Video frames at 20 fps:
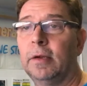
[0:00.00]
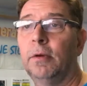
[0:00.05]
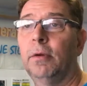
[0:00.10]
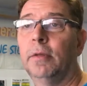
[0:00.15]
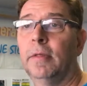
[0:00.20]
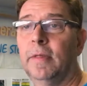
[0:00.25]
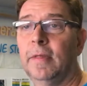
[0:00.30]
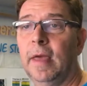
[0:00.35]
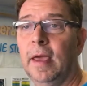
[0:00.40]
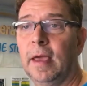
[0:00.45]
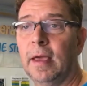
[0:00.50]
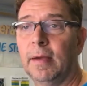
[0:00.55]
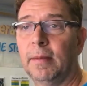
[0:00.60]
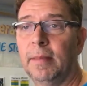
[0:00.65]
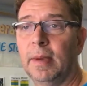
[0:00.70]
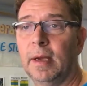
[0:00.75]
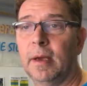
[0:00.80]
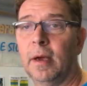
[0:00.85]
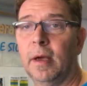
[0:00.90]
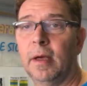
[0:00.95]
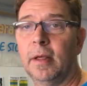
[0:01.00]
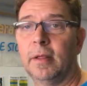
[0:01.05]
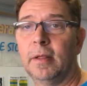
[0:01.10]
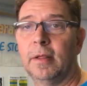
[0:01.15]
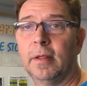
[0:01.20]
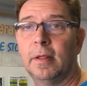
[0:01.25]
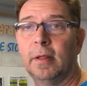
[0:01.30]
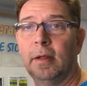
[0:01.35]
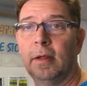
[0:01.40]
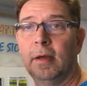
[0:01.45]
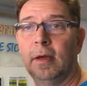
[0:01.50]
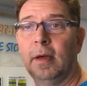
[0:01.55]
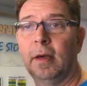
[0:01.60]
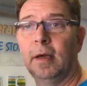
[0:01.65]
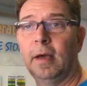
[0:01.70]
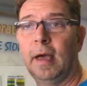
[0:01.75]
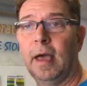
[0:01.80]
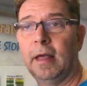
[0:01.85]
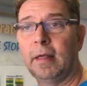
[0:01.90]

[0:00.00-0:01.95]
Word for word: a good thing because uh,